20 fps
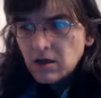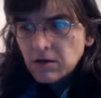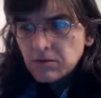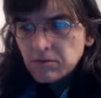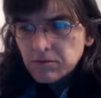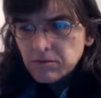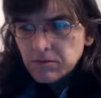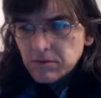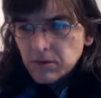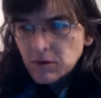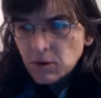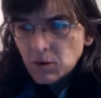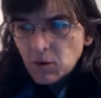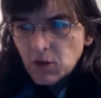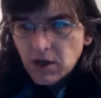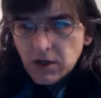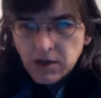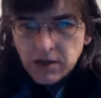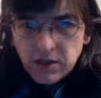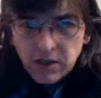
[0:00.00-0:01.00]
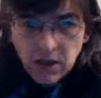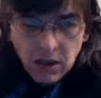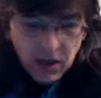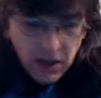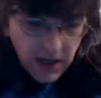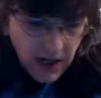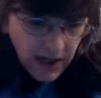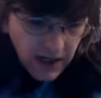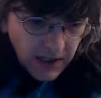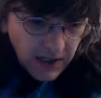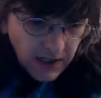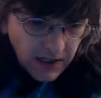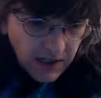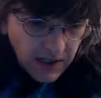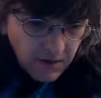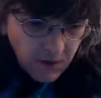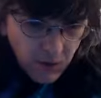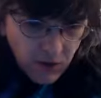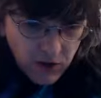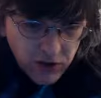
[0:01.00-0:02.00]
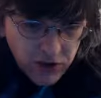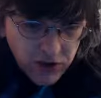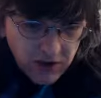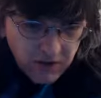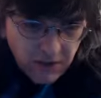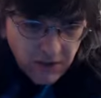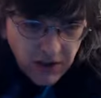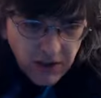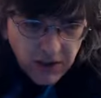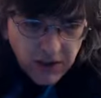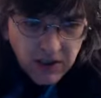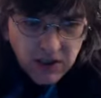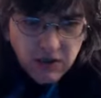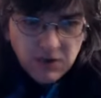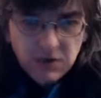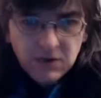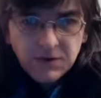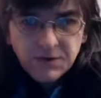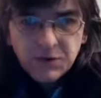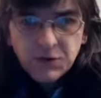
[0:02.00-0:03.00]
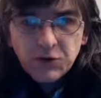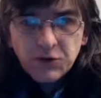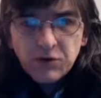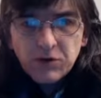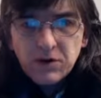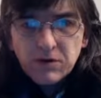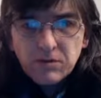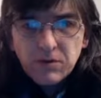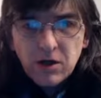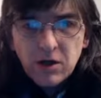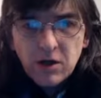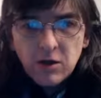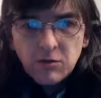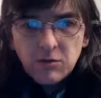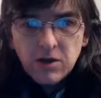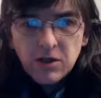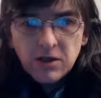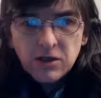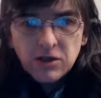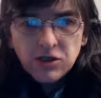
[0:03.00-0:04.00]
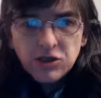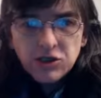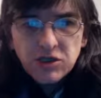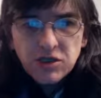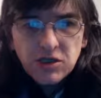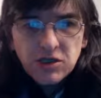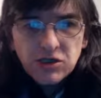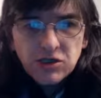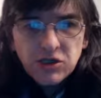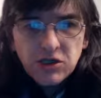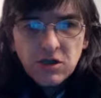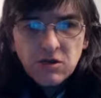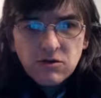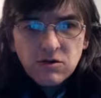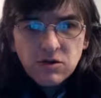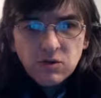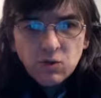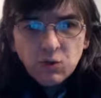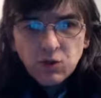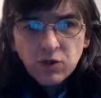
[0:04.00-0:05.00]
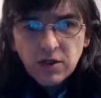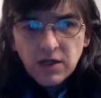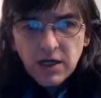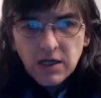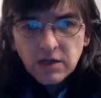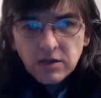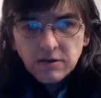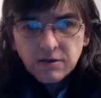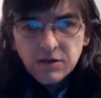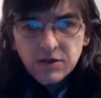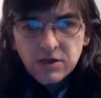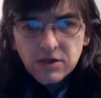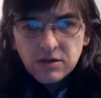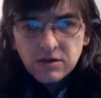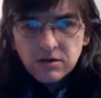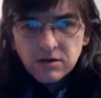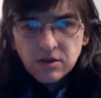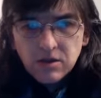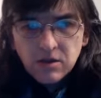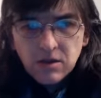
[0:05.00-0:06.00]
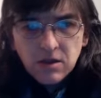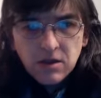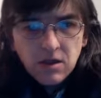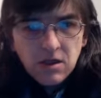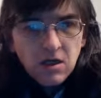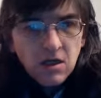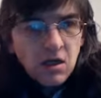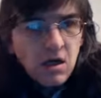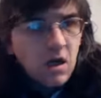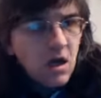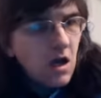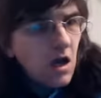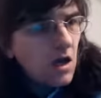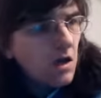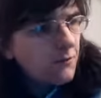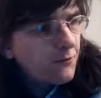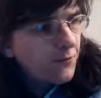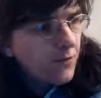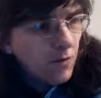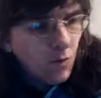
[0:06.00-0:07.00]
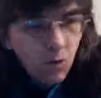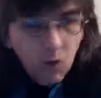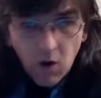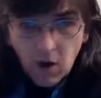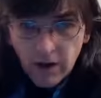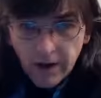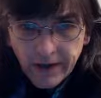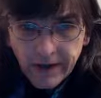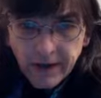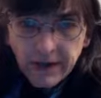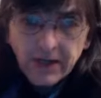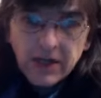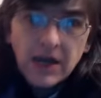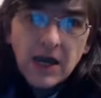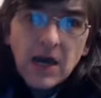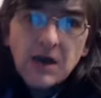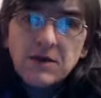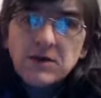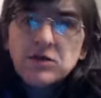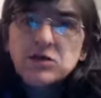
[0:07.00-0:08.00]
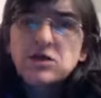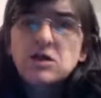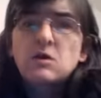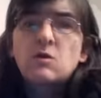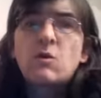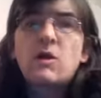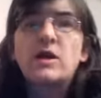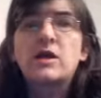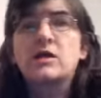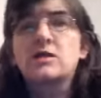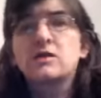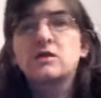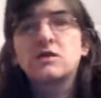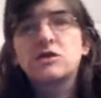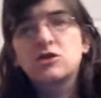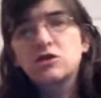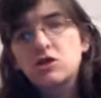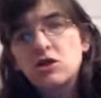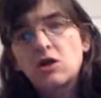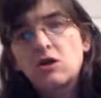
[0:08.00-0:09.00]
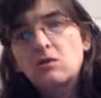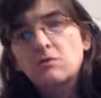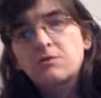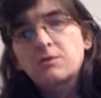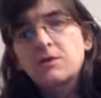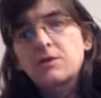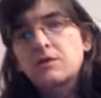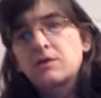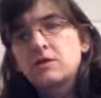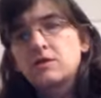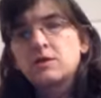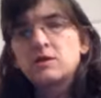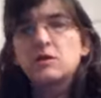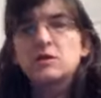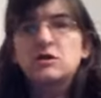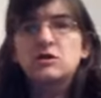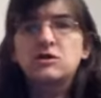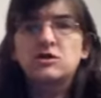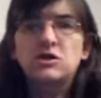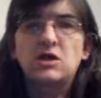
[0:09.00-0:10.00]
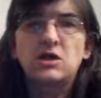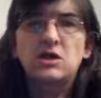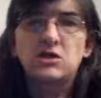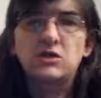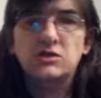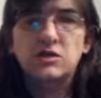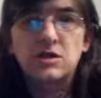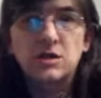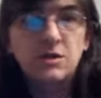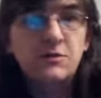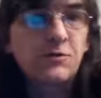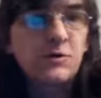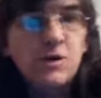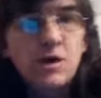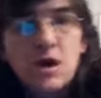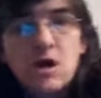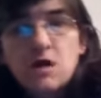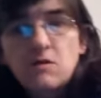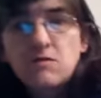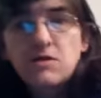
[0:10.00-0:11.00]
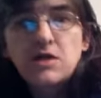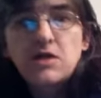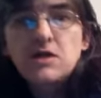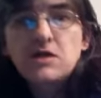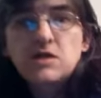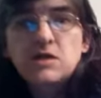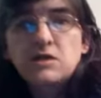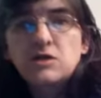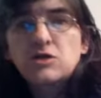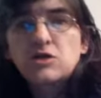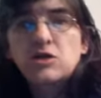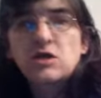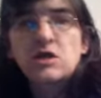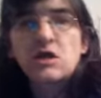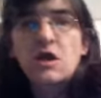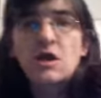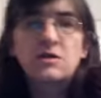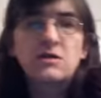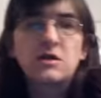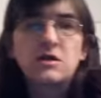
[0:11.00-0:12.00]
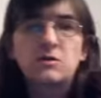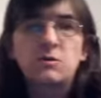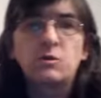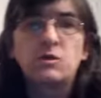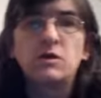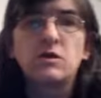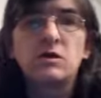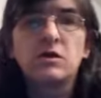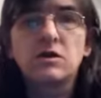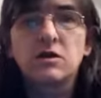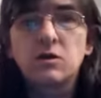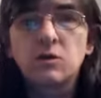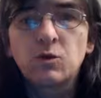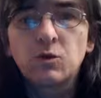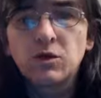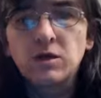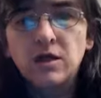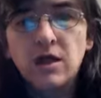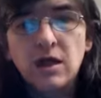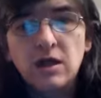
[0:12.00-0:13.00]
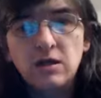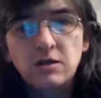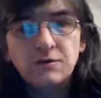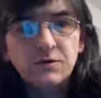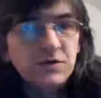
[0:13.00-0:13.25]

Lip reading: One young lady that I'm watching videos for at the moment, she's chosen wood elves. From what I can gather, she went into the shop, she looked at different armies, and she liked the look of the wood elves.